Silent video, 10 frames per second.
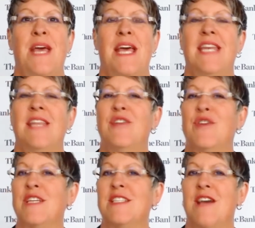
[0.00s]
And
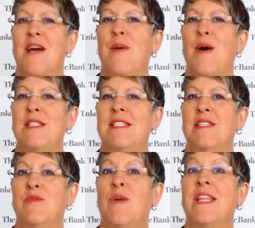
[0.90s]
during Sibos,
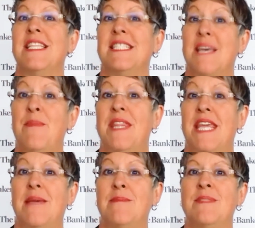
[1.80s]
it's one of the
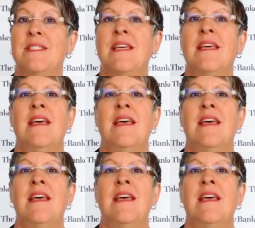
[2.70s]
sub-themes